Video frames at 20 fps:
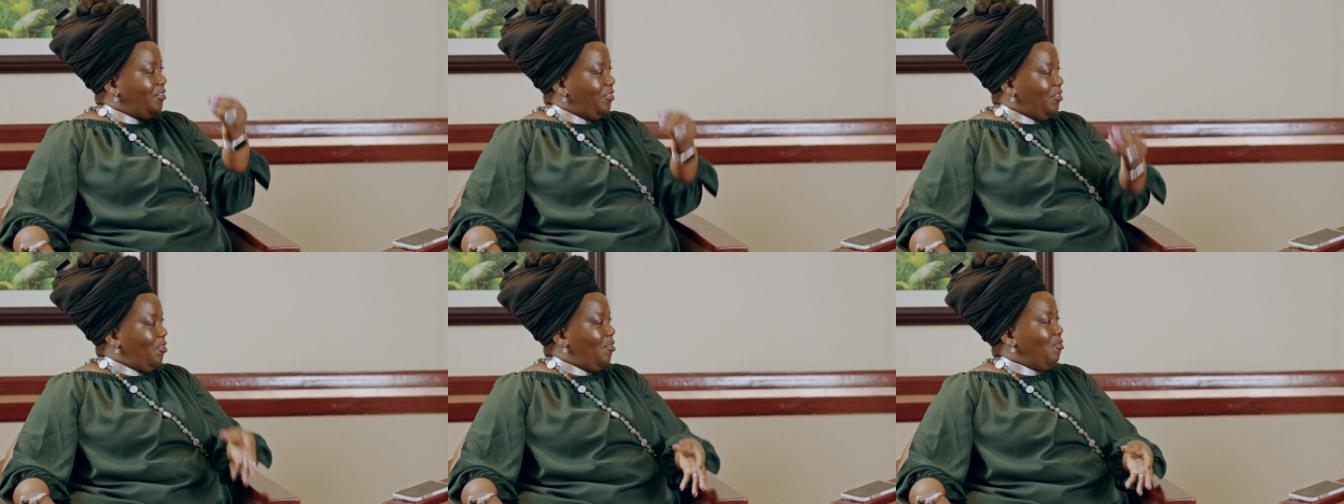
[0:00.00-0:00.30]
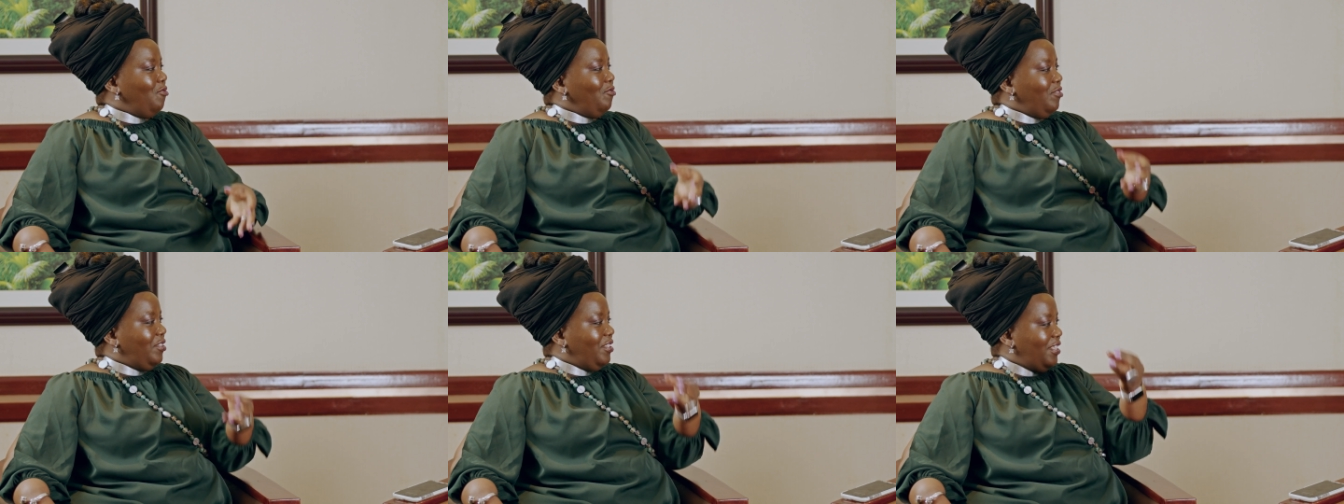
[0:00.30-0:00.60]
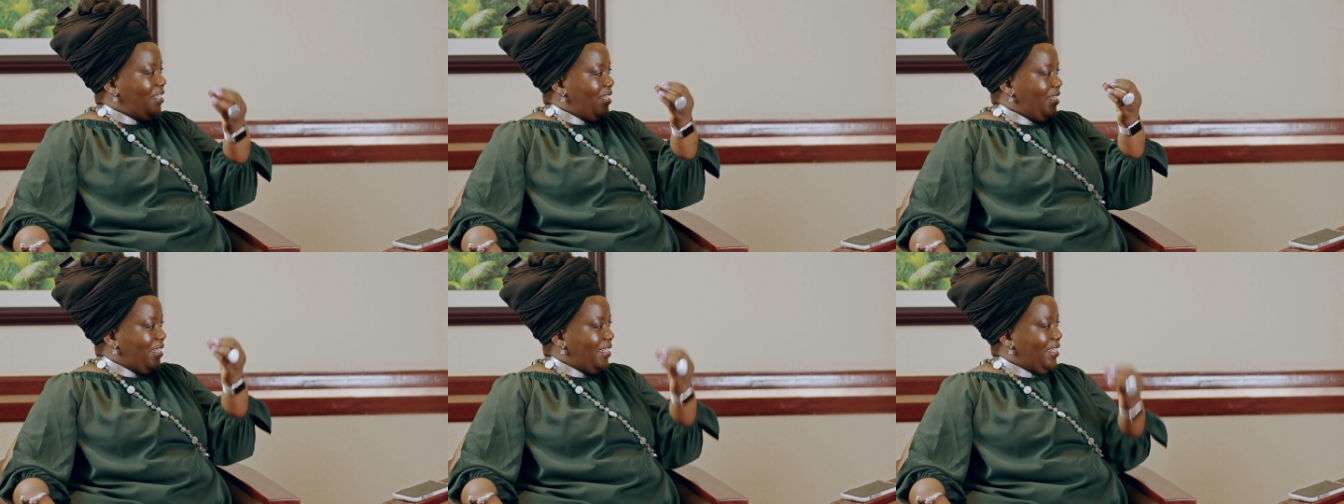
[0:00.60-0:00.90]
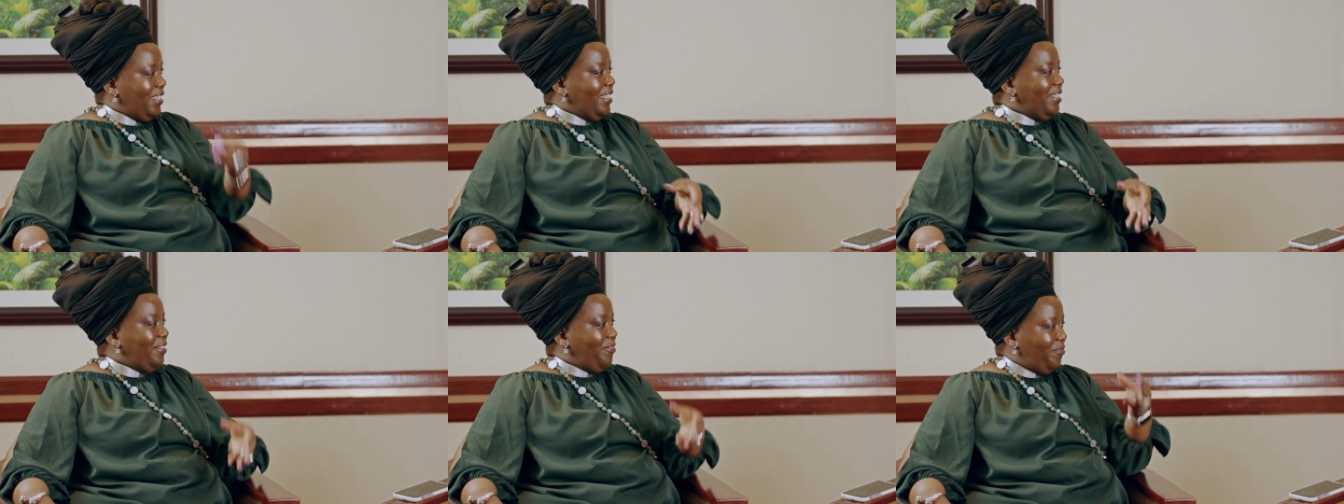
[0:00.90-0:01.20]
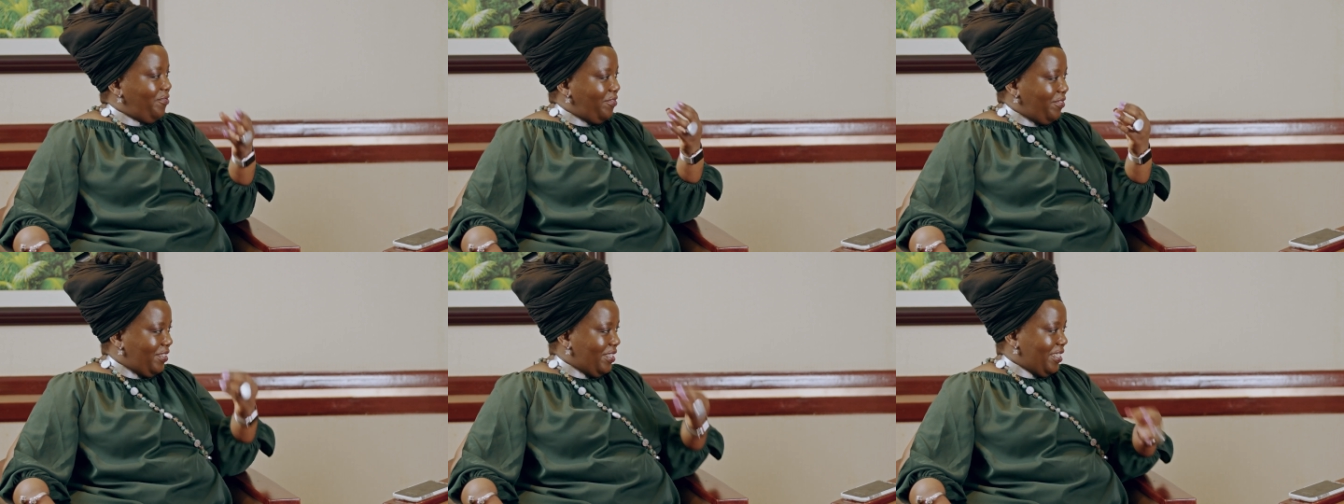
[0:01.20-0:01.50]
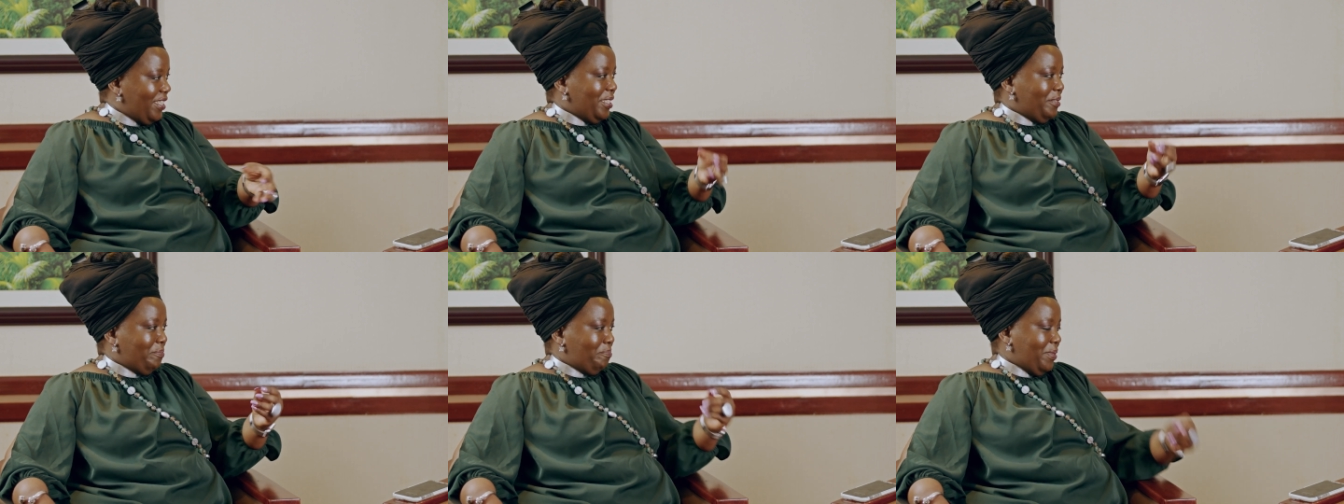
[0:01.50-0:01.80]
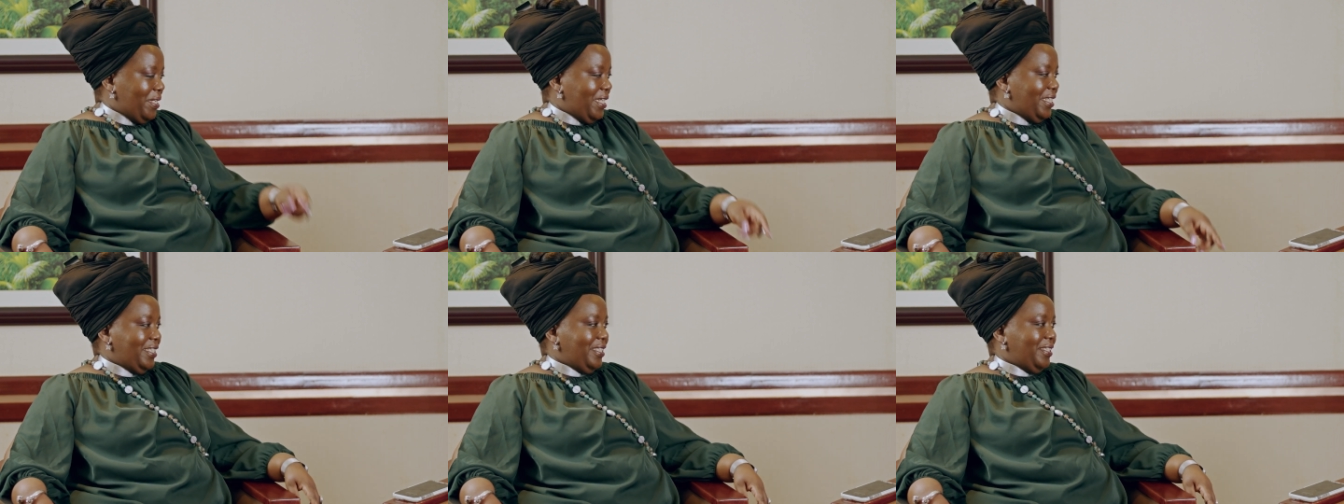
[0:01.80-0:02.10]
don't leave this
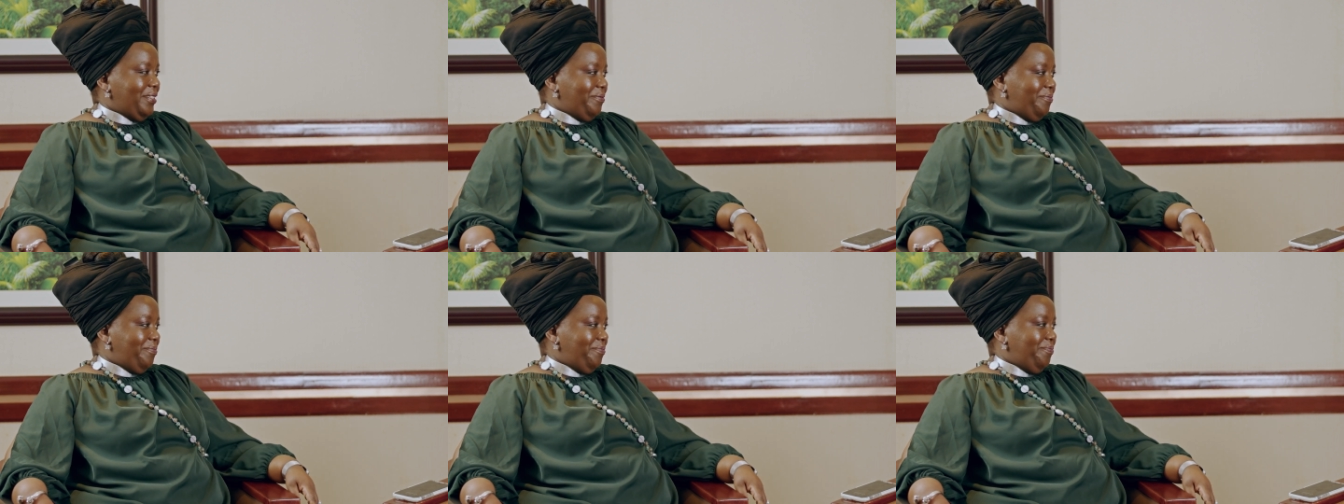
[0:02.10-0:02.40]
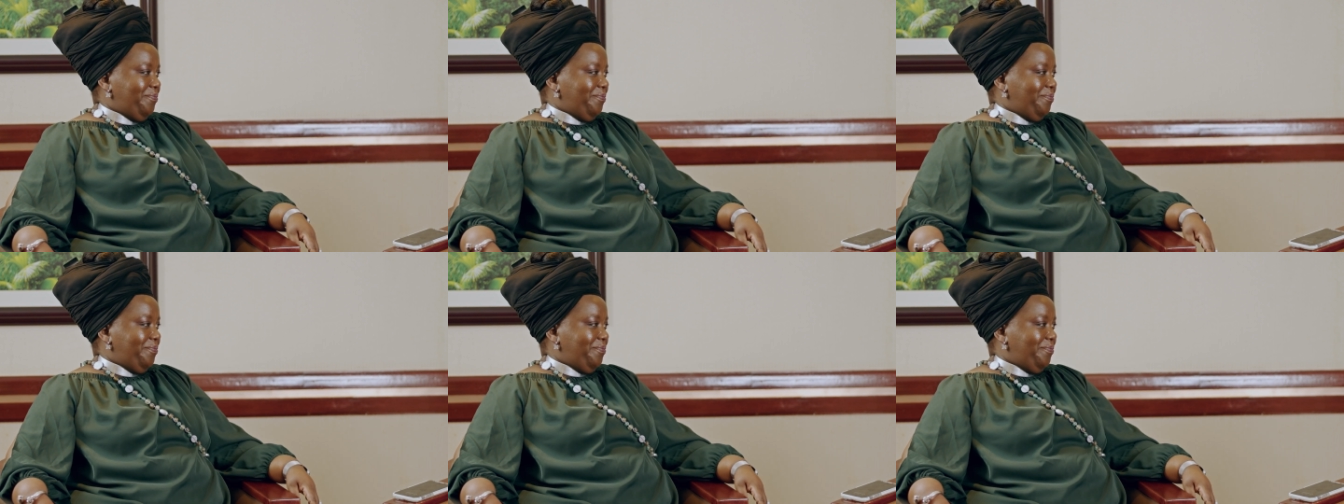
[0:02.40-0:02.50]
place.